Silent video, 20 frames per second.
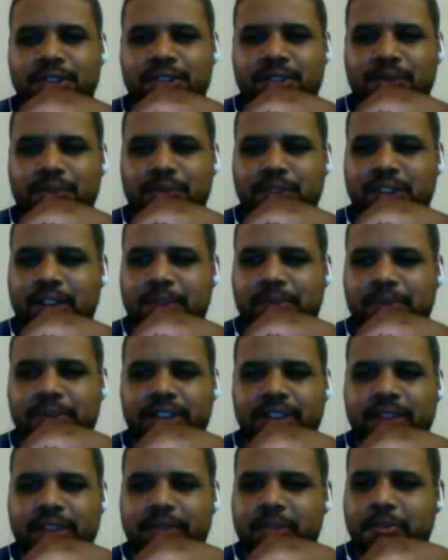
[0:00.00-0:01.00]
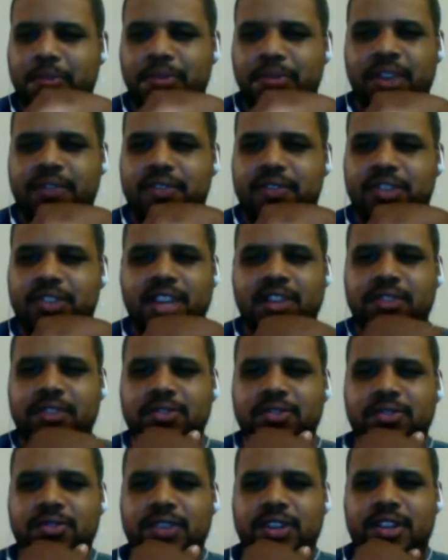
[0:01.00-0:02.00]
not playing up to Braves
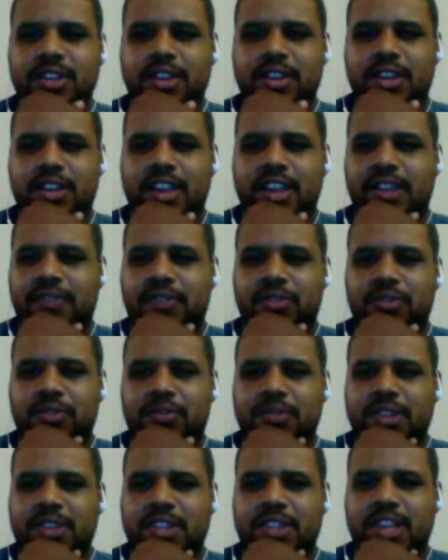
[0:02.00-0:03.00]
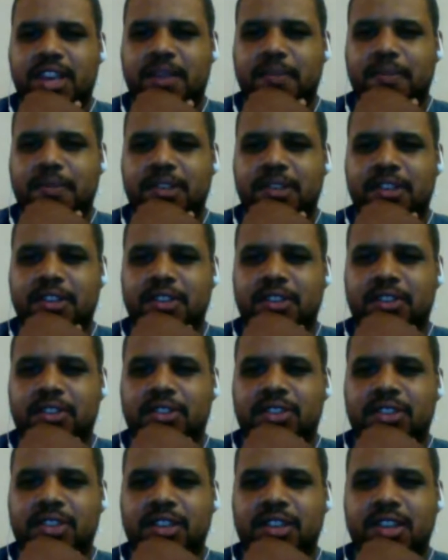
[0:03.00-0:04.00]
standards right now, and I have to admit that
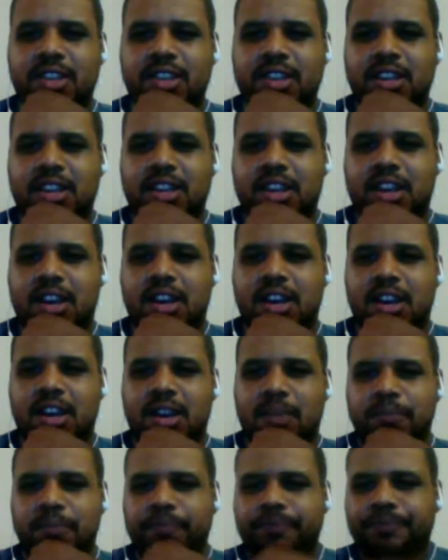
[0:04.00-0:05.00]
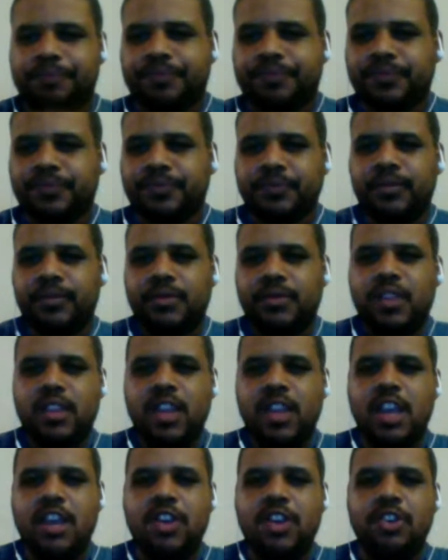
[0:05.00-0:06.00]
because
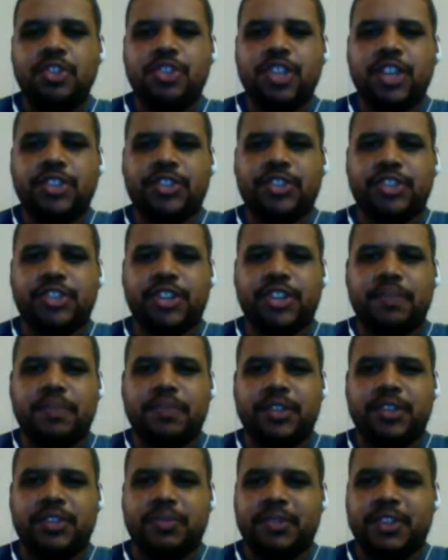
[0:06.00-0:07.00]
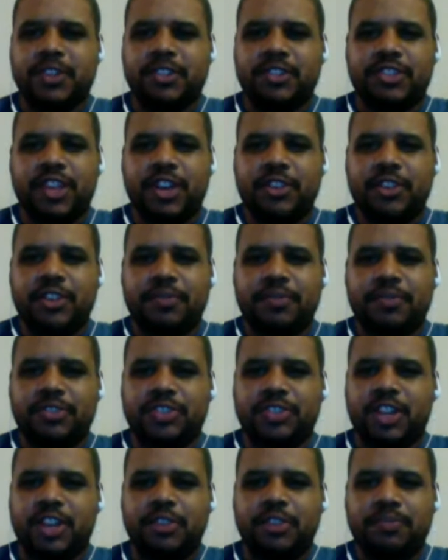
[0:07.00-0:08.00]
I know Justin Upton has been a
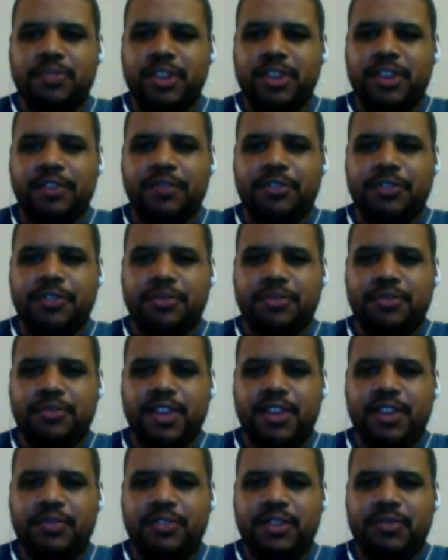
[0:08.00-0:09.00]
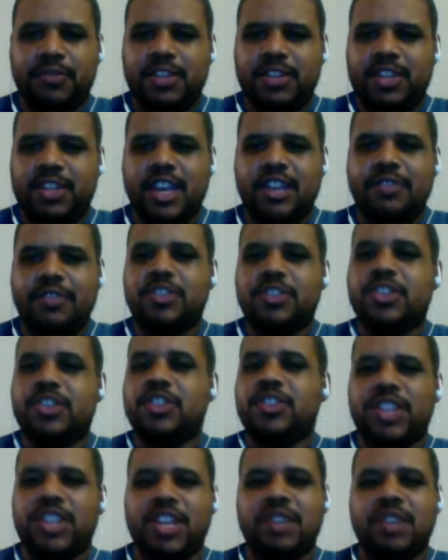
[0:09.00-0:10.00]
solid player for the Braves. I mean, yeah,
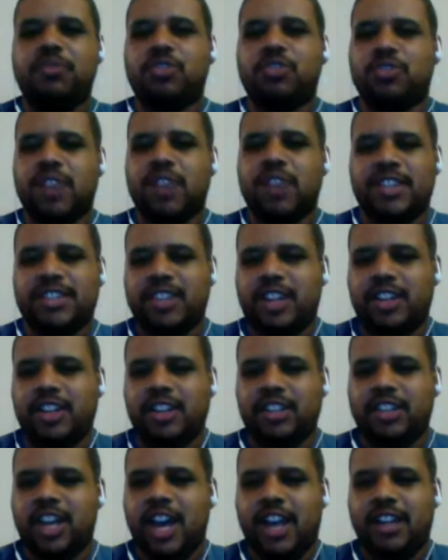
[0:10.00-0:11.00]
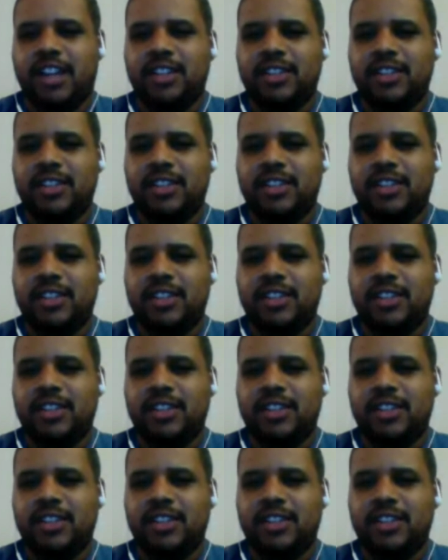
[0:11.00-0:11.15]
the team strikes out a lot.